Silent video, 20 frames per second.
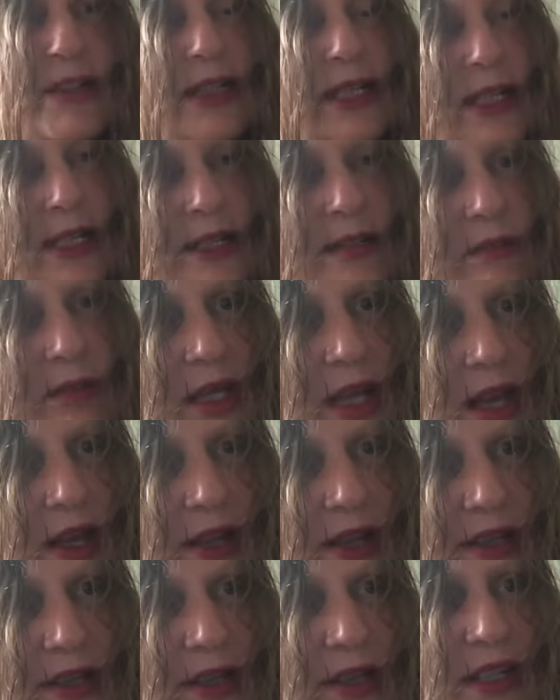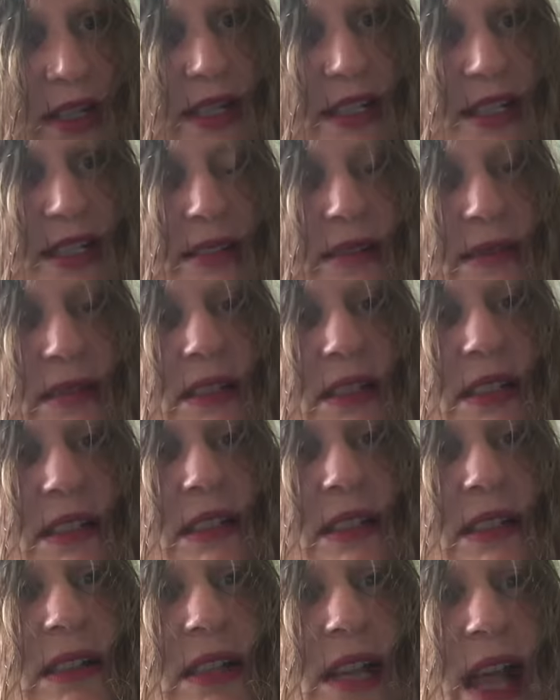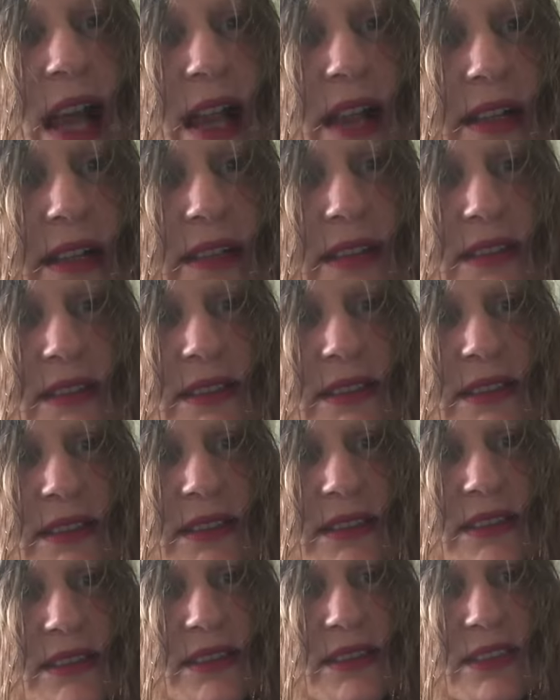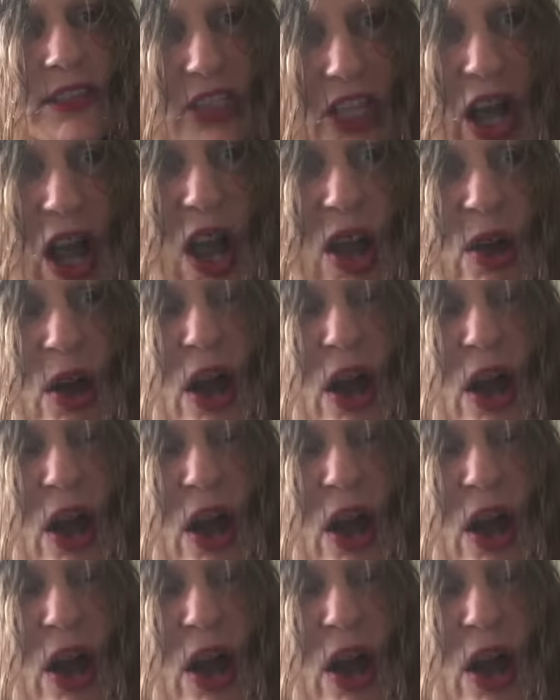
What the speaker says: I let him go. I let his tongue go.